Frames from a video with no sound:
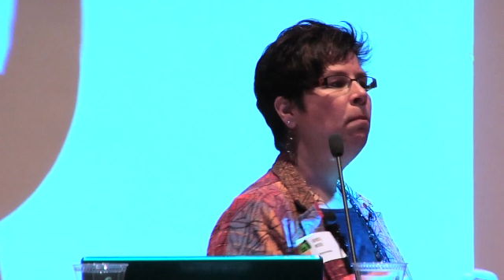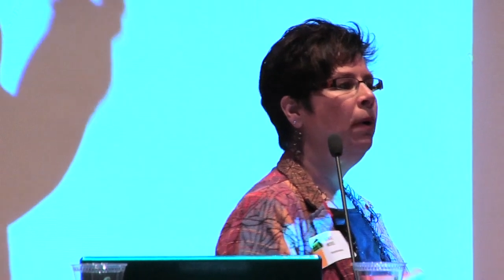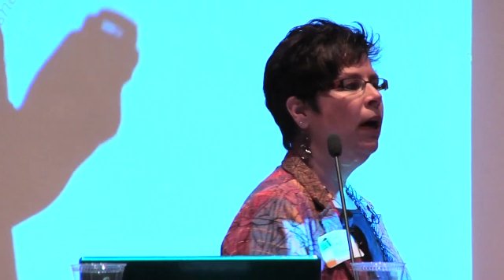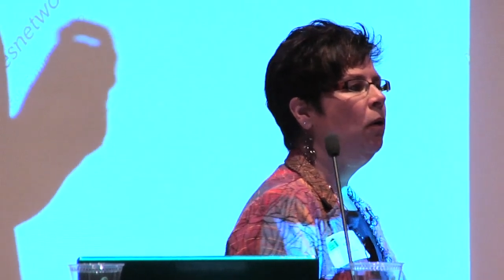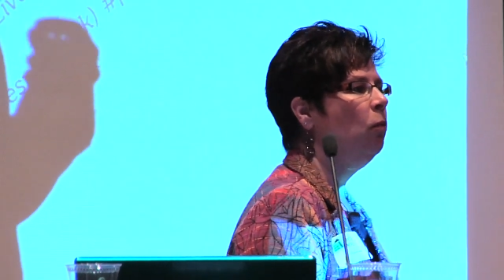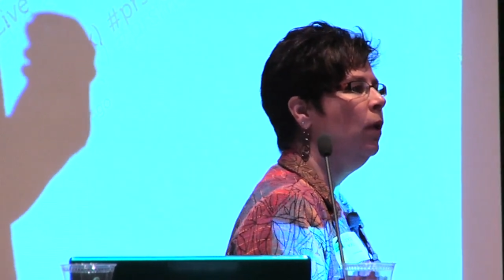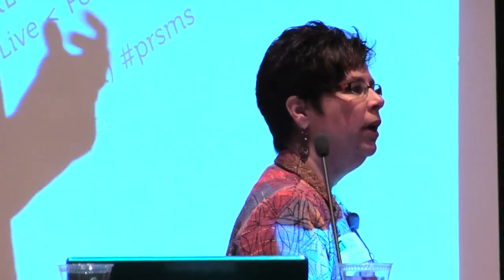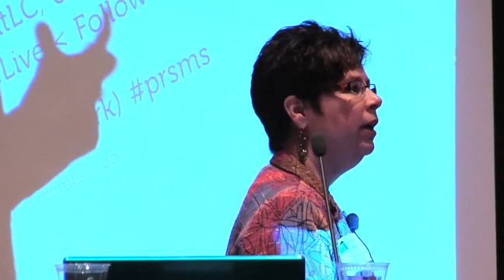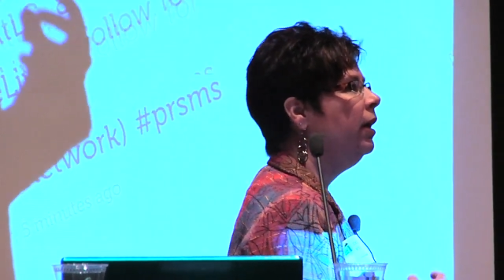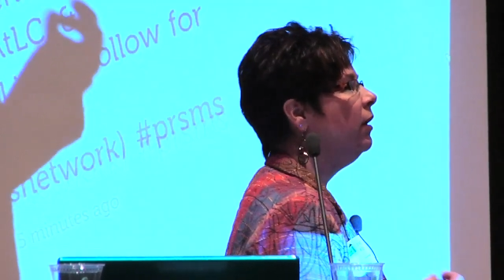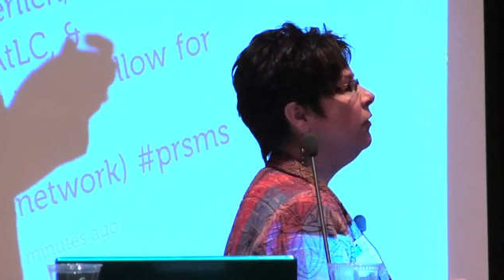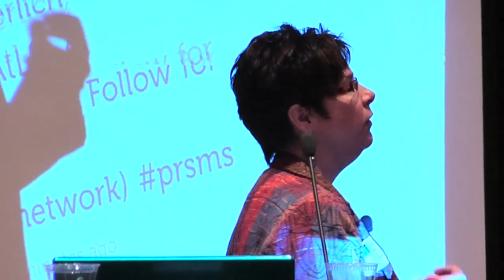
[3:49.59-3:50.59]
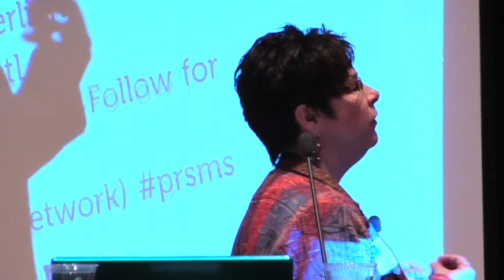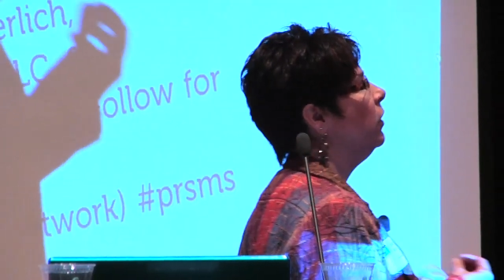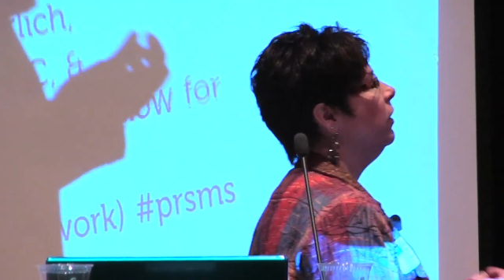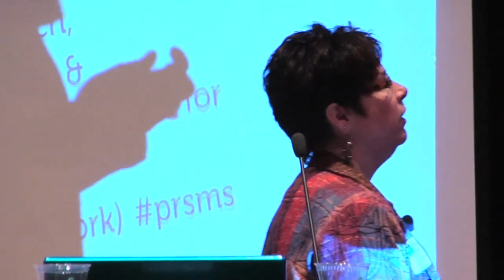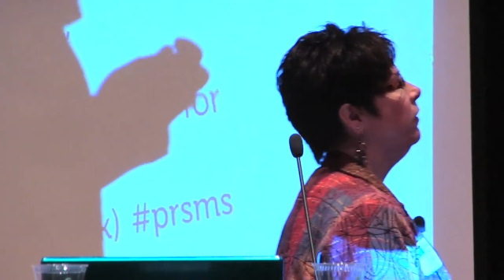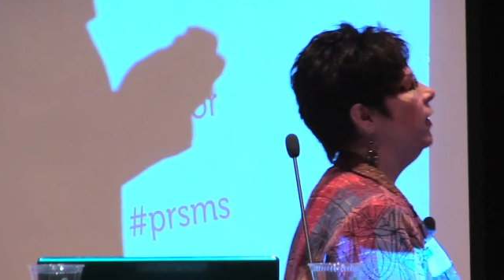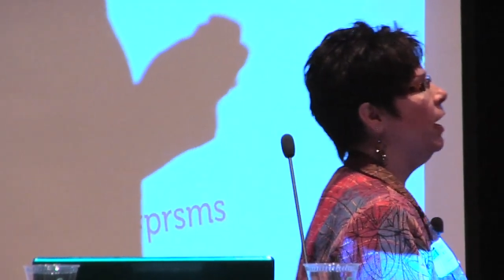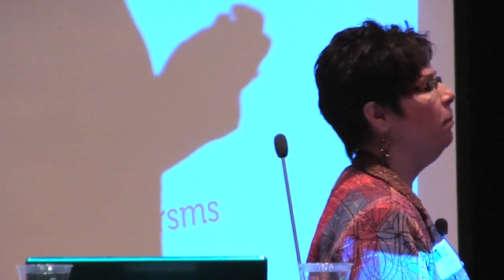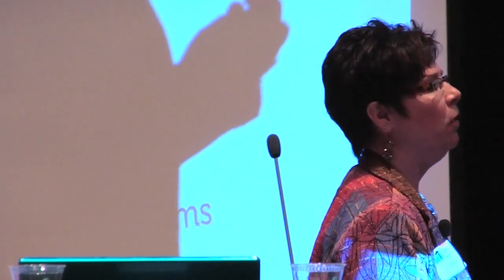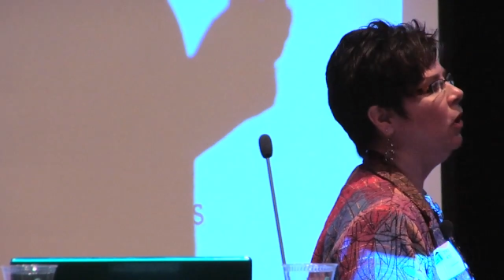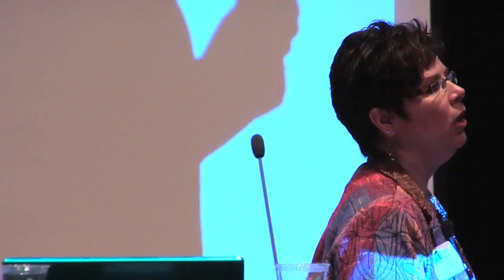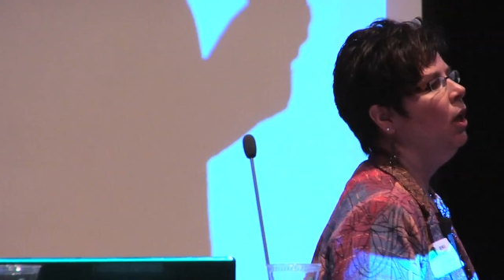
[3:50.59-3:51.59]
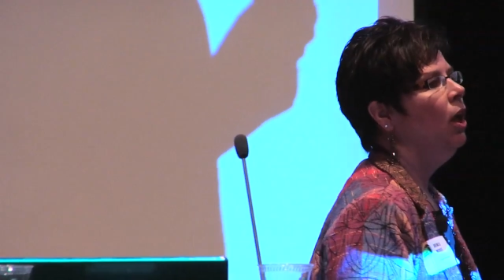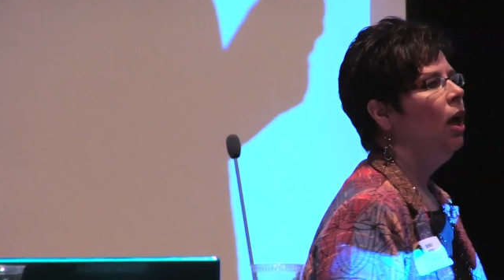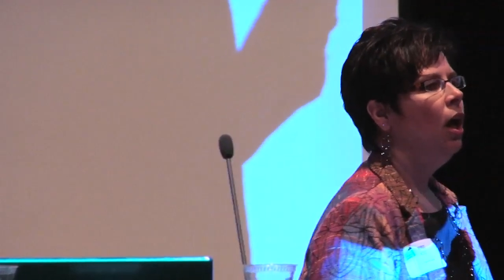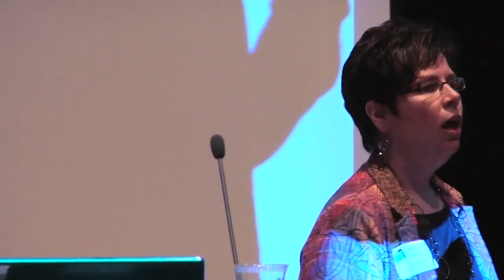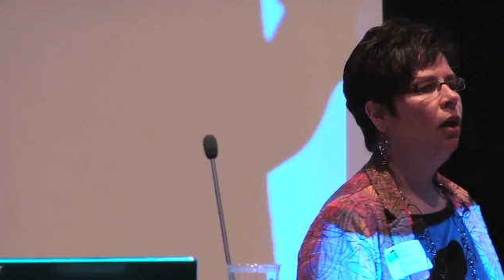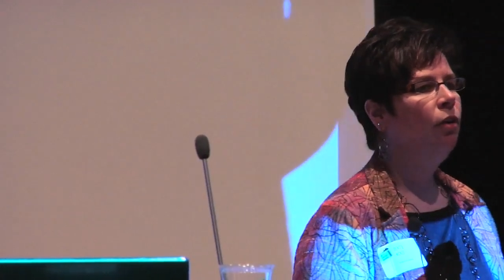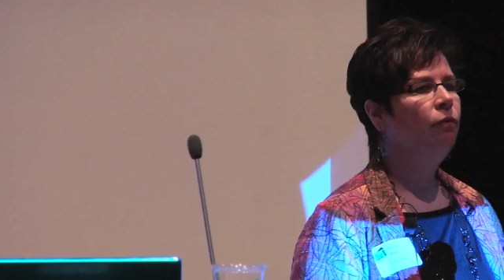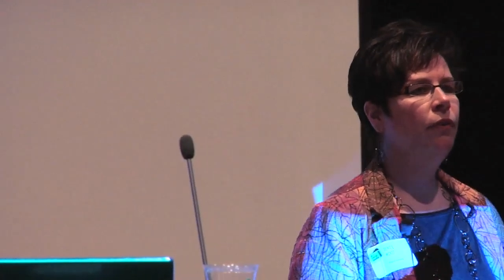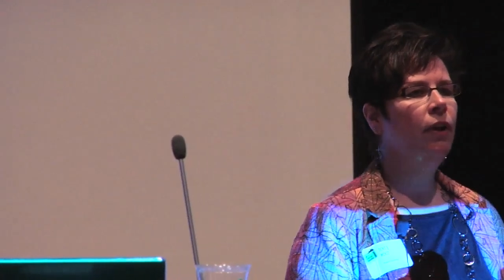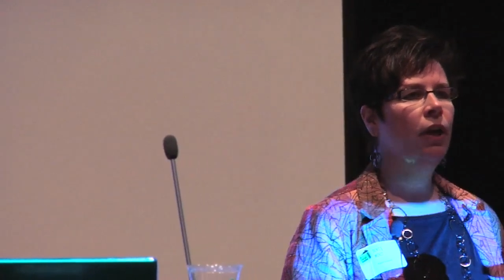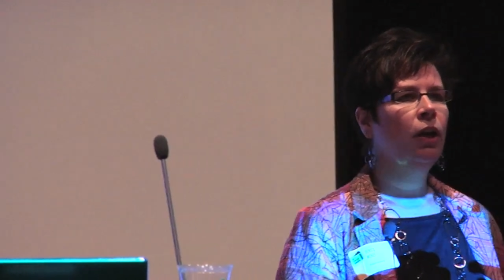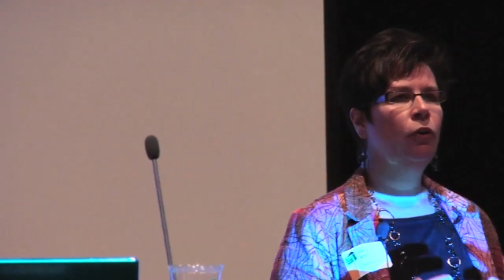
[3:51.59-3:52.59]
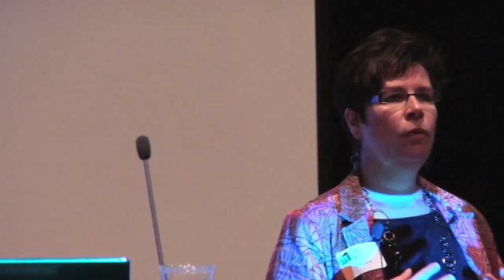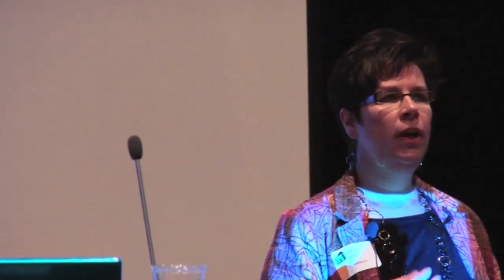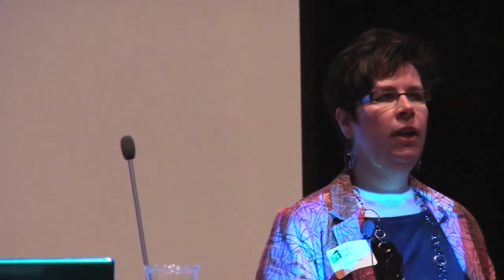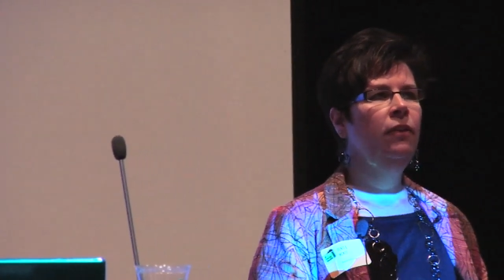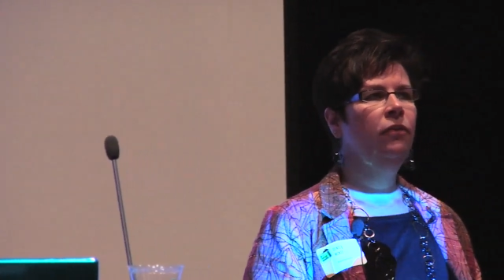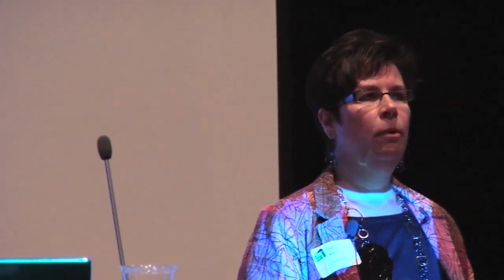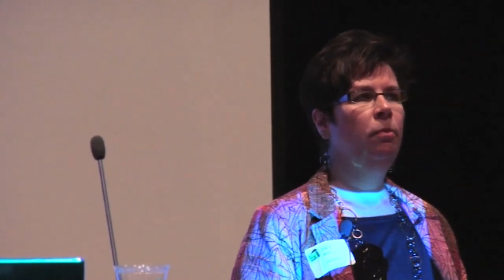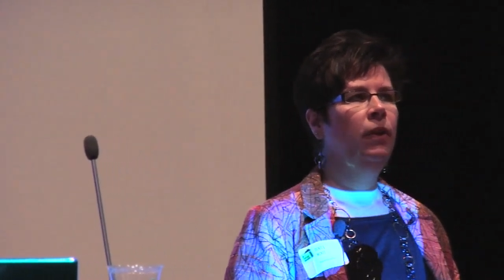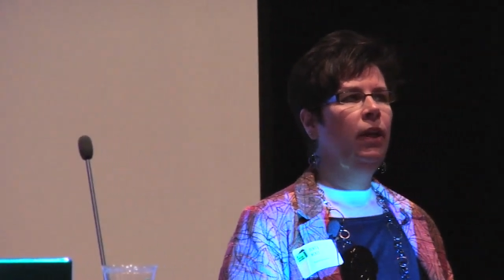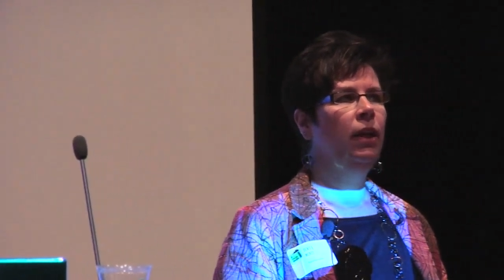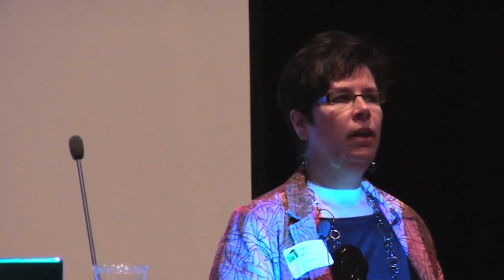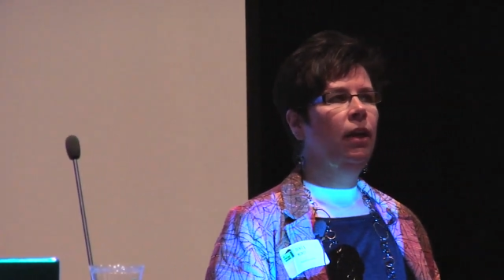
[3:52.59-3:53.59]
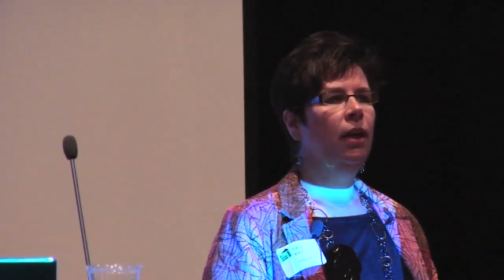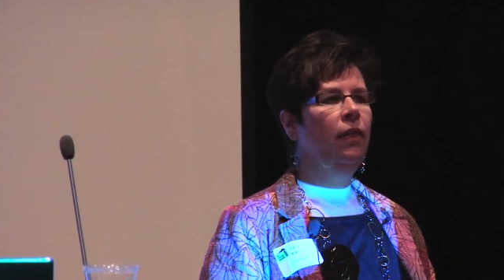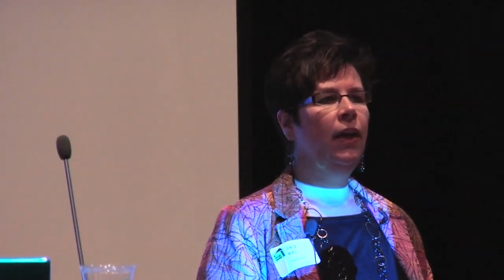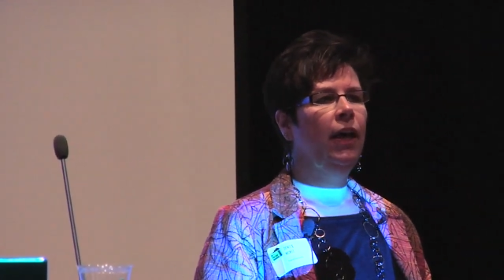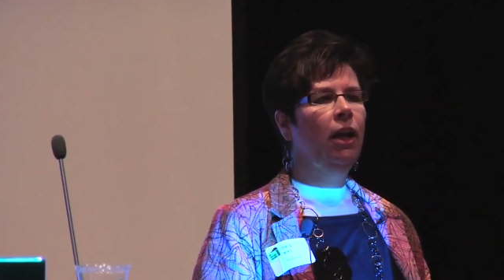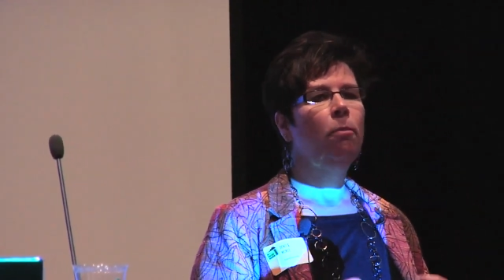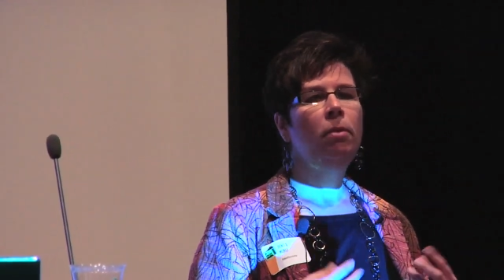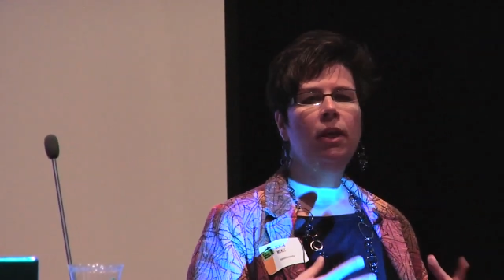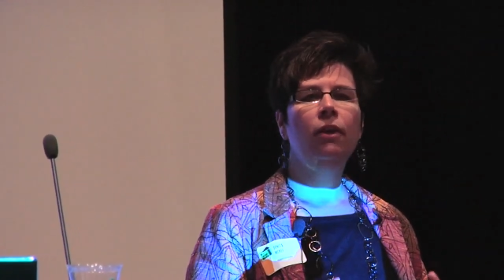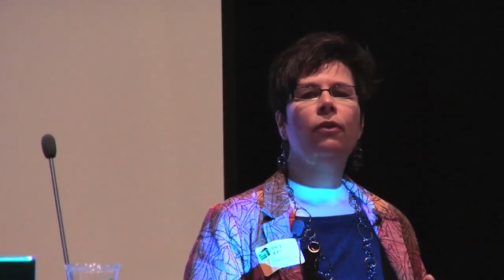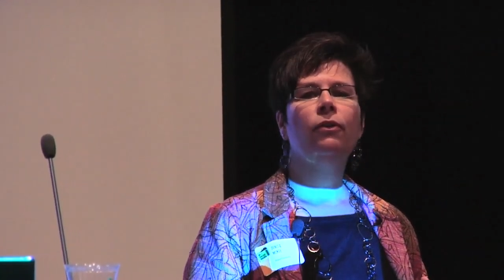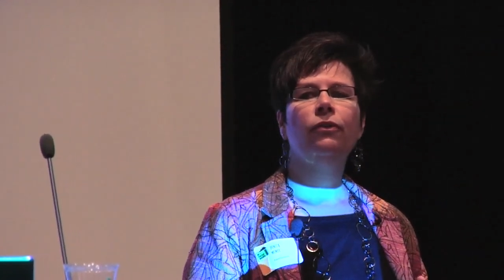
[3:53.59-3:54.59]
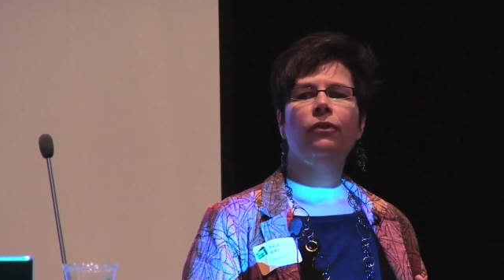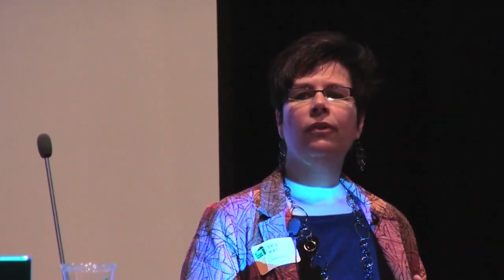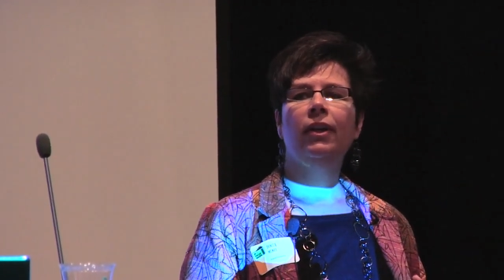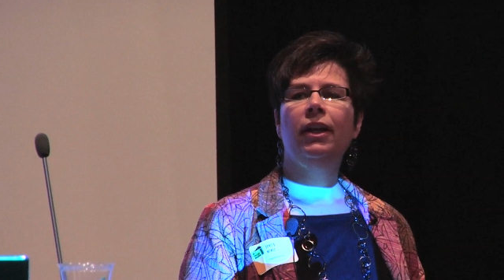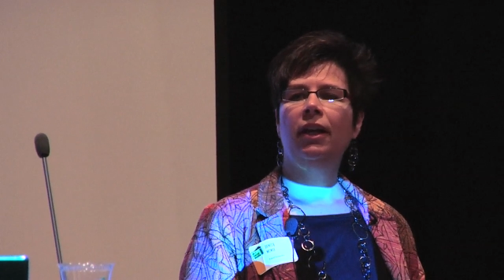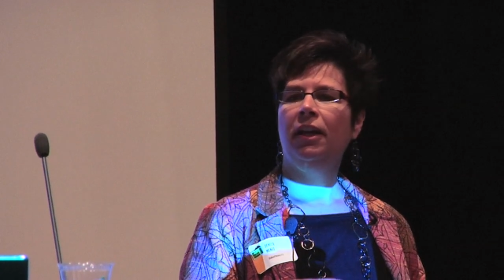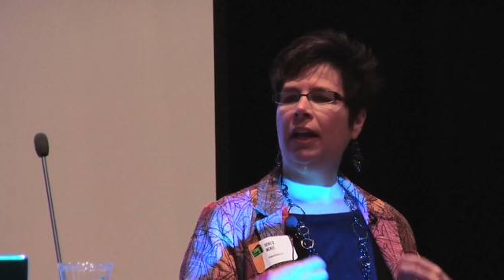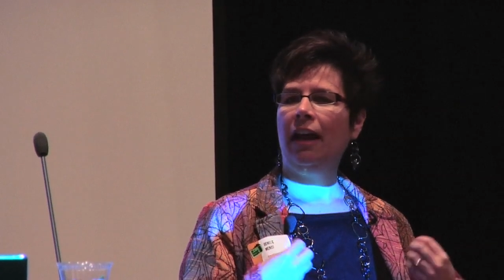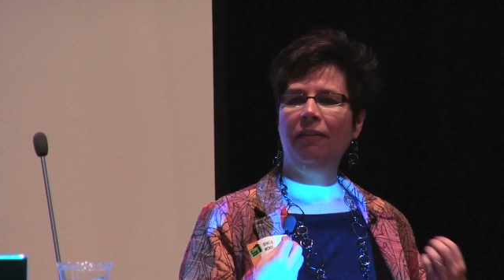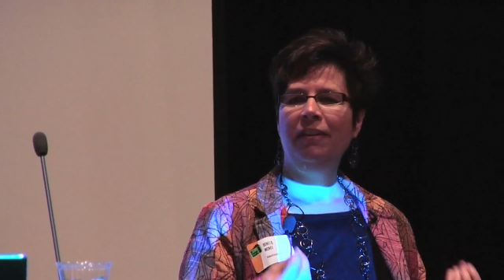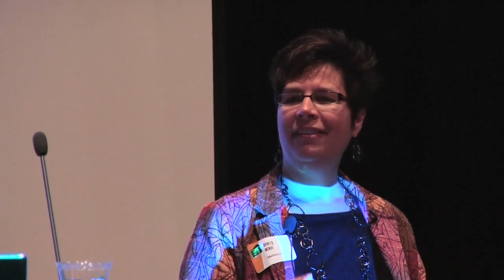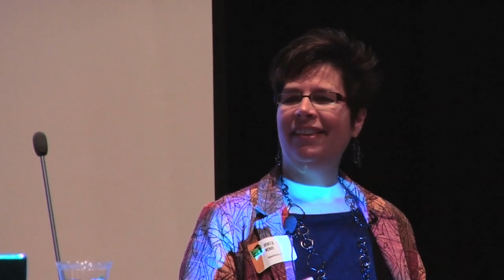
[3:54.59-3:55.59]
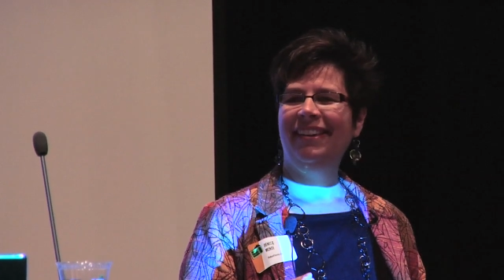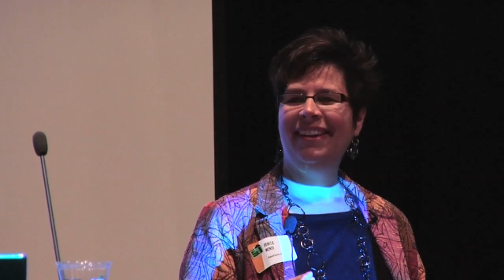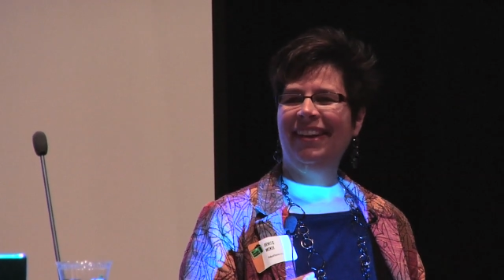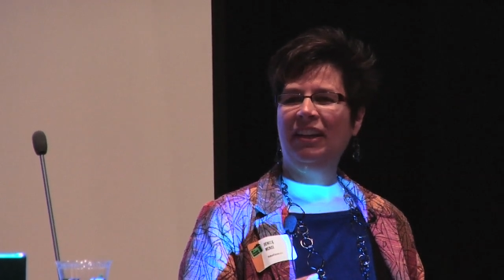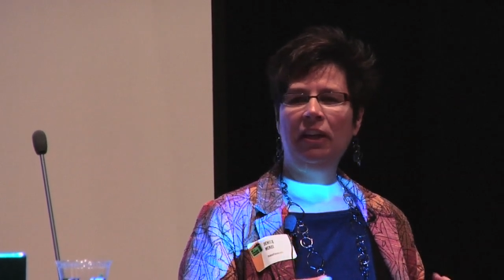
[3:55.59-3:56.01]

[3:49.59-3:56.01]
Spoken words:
but what it is, it's a good example of creating something that appeals. It obviously